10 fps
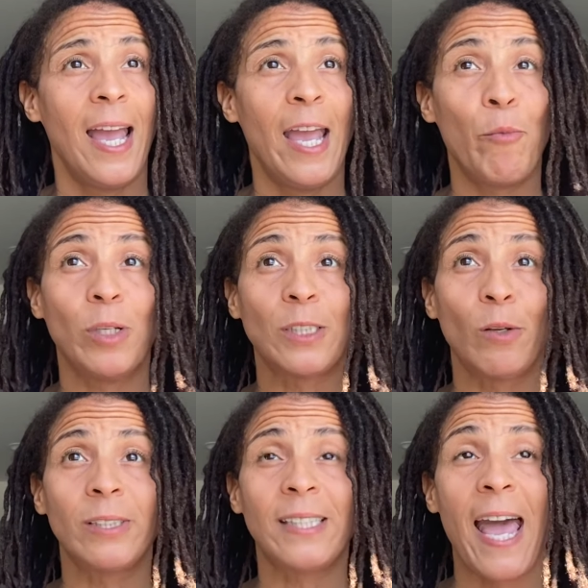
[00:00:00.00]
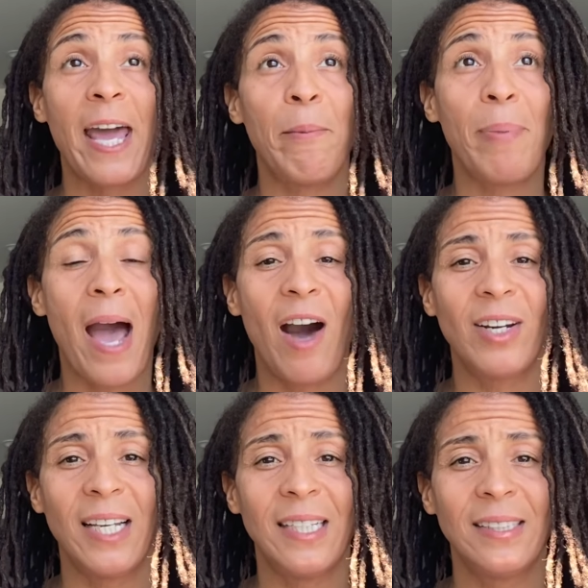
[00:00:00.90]
And what's so sad
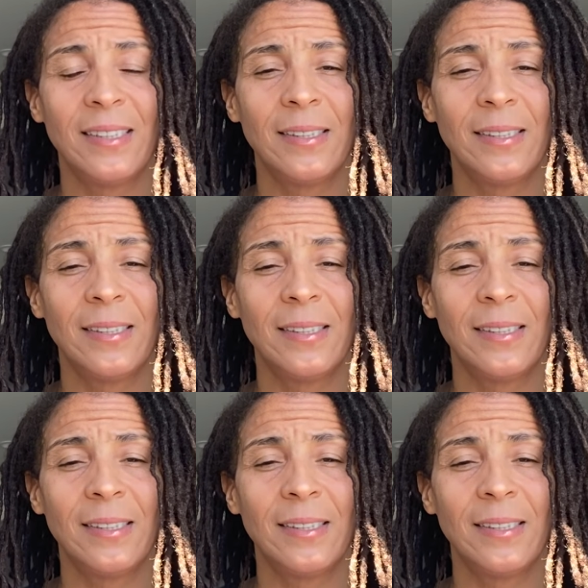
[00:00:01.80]
about it